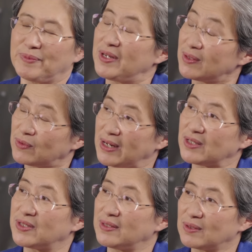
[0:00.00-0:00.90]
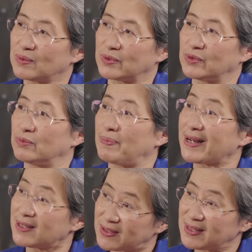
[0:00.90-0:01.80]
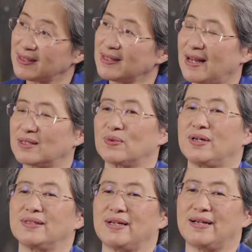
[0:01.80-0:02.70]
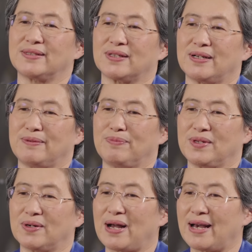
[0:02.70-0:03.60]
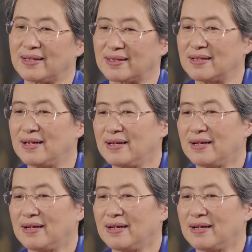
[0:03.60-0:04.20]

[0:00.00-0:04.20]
integration through packaging, as well as adding